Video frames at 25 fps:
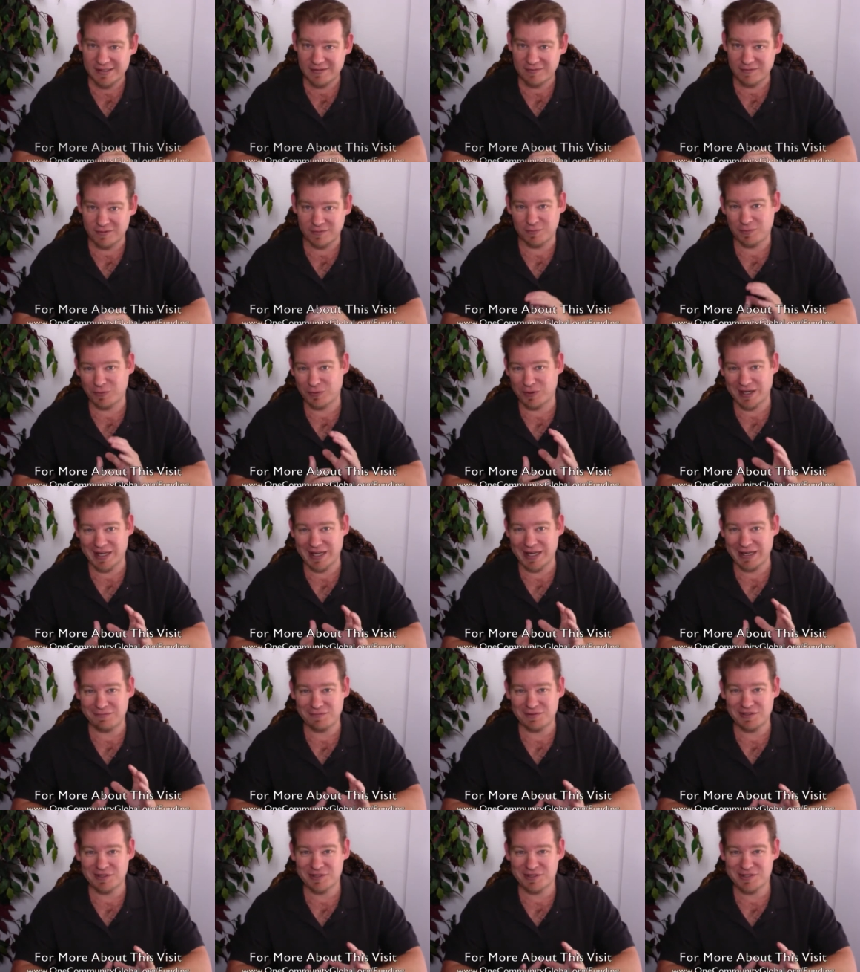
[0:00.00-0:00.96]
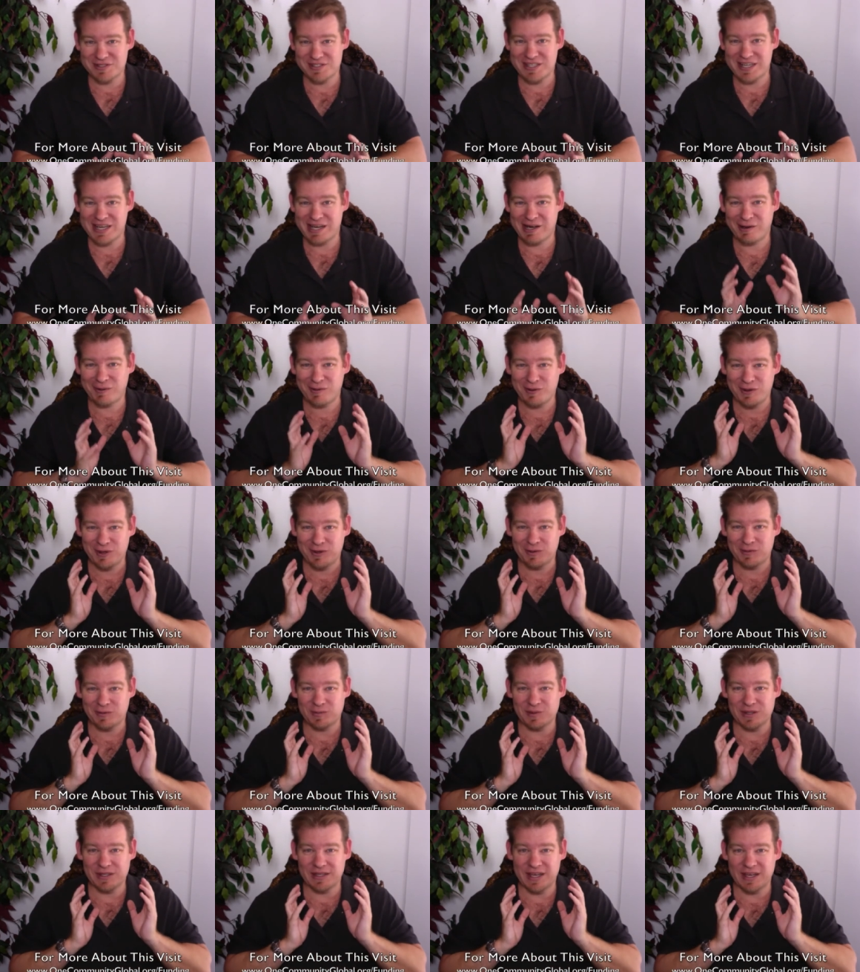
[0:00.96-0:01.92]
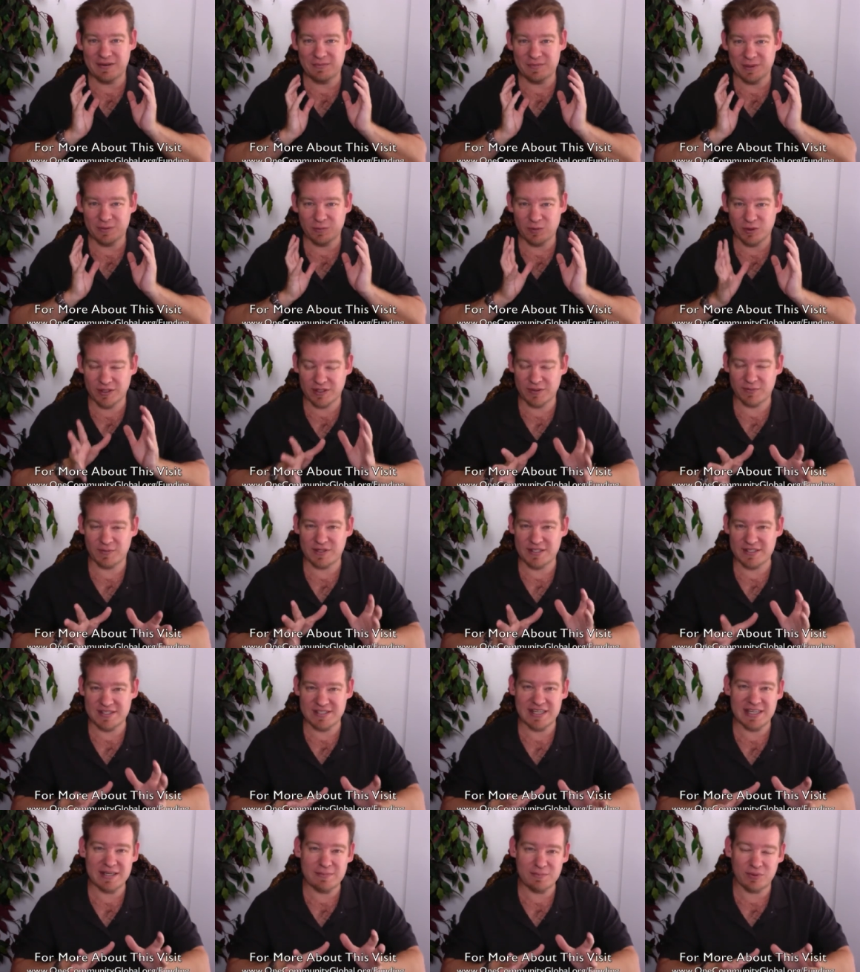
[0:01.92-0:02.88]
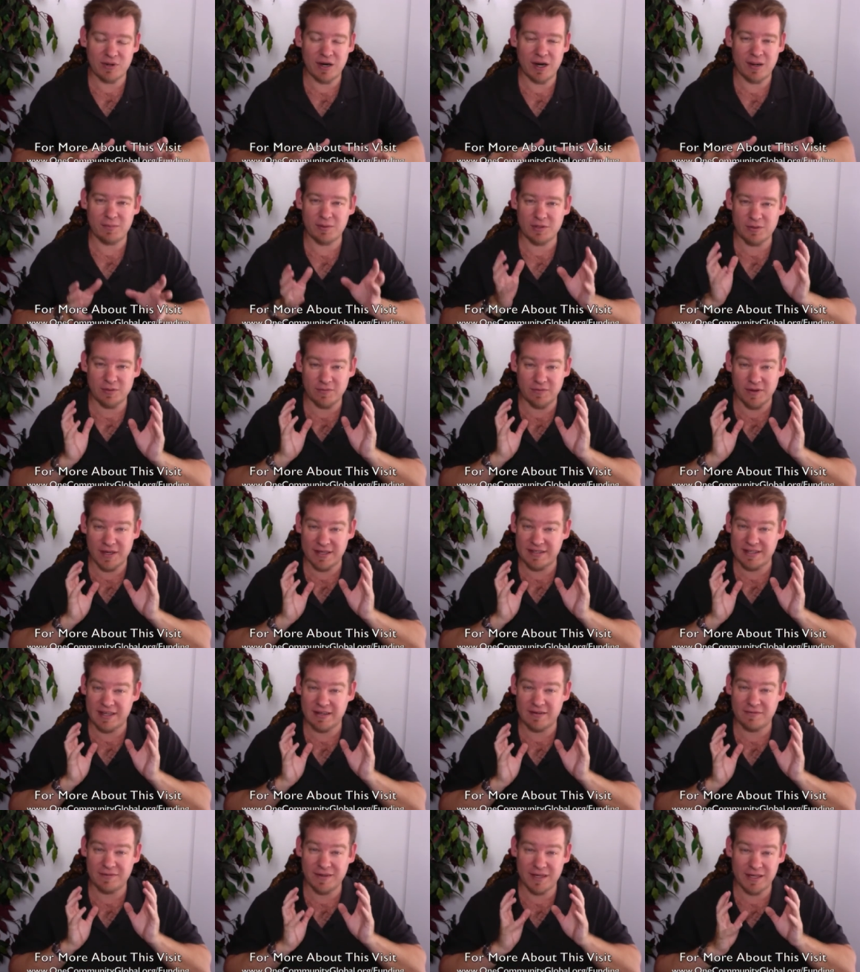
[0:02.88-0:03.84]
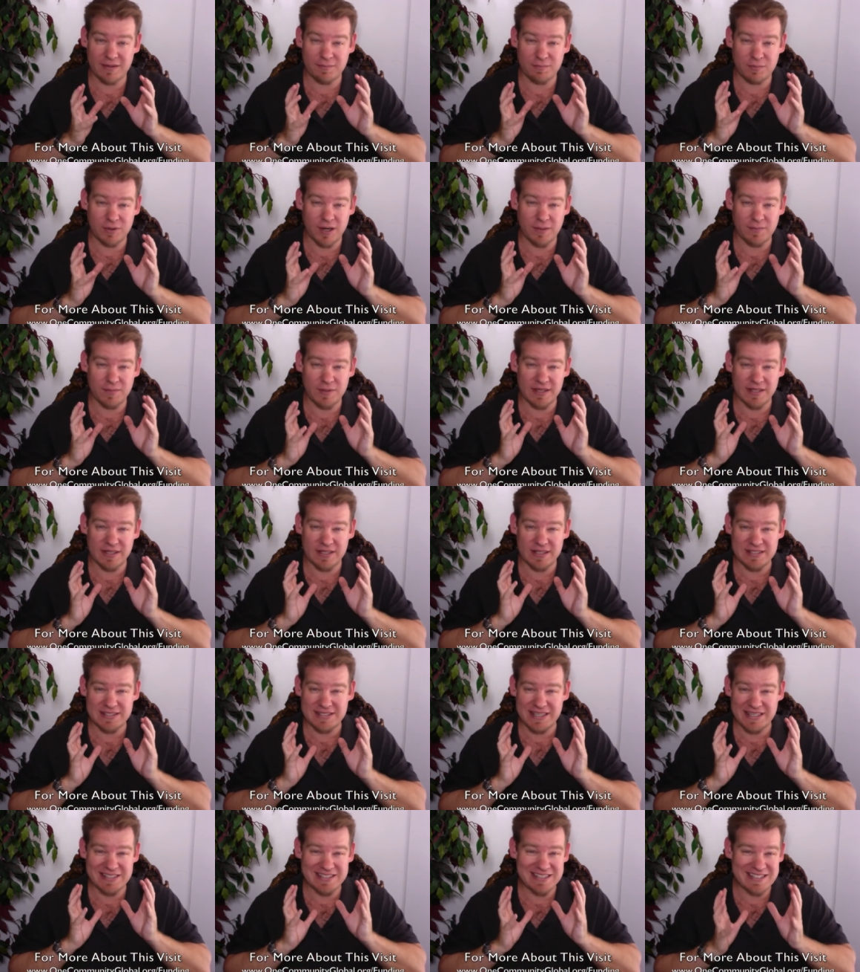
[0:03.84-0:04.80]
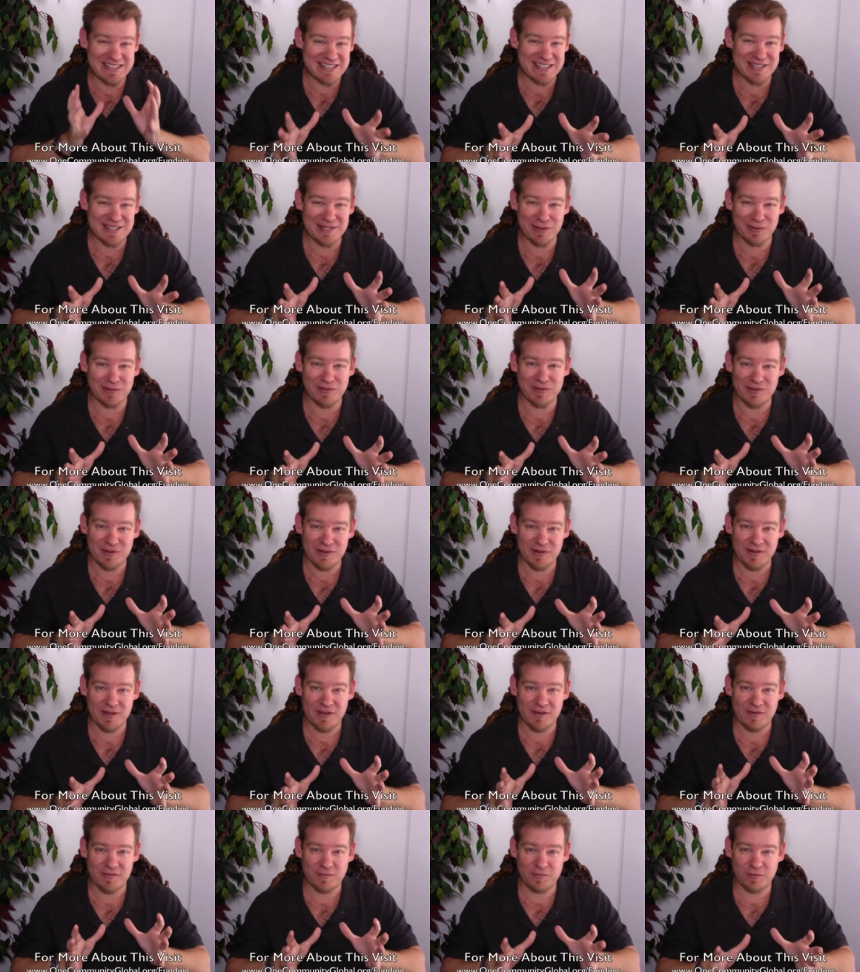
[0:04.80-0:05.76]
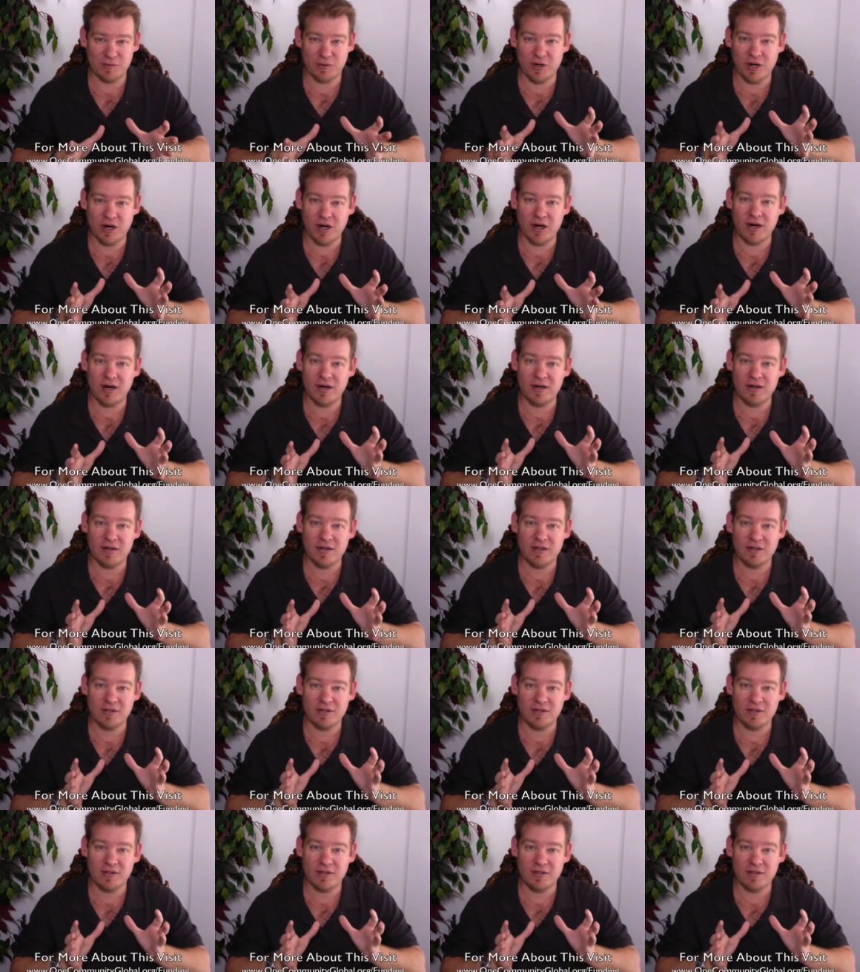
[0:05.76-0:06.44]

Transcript: For 4.5 years now, we have been working with the same property. We've identified a property that's ideal for our